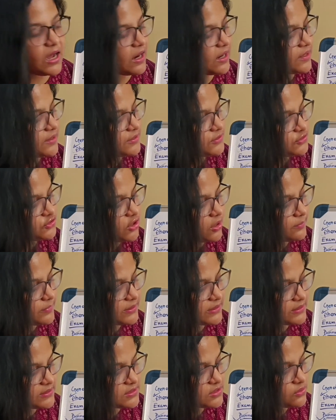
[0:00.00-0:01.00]
are
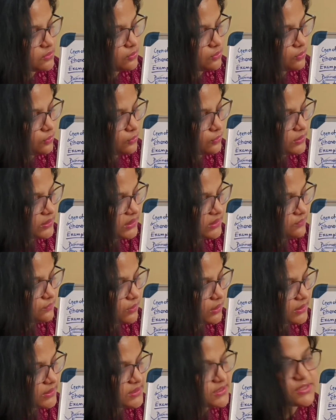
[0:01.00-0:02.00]
dominant. Only
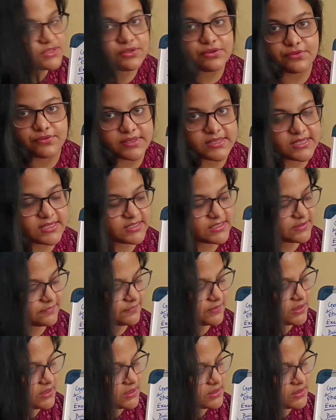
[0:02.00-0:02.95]
one is recessive.